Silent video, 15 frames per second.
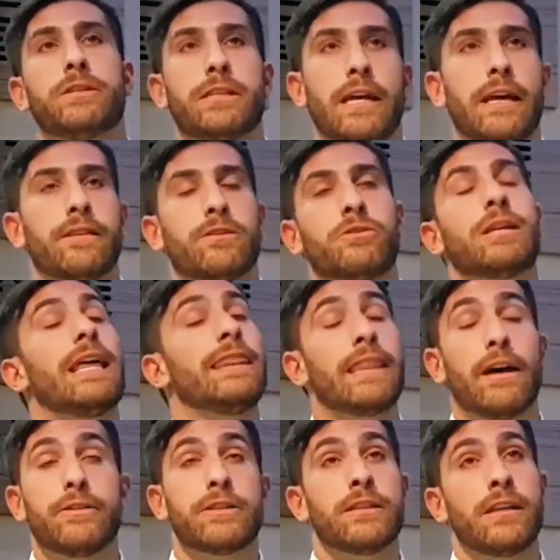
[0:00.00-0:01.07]

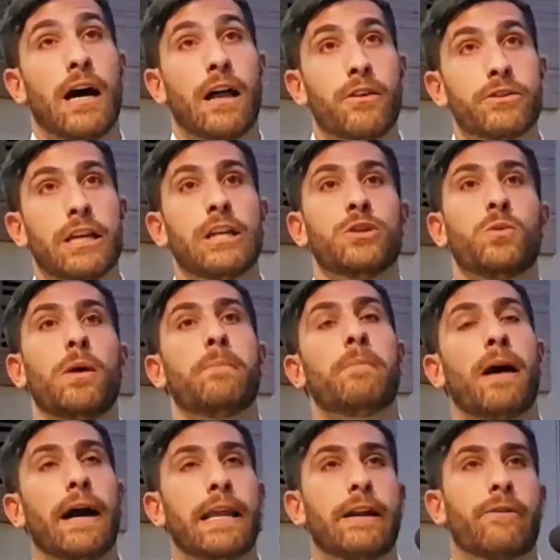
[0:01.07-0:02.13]
$10,000 into
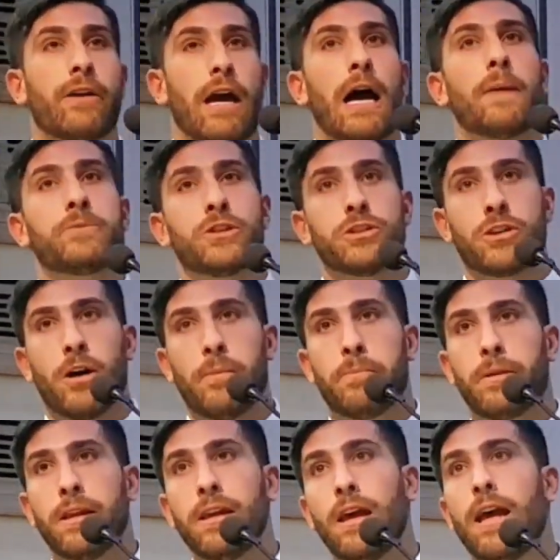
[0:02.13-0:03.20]
a binary options
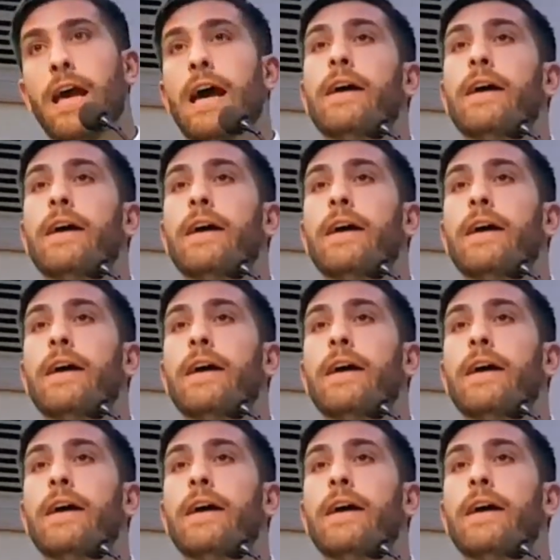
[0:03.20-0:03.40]
company,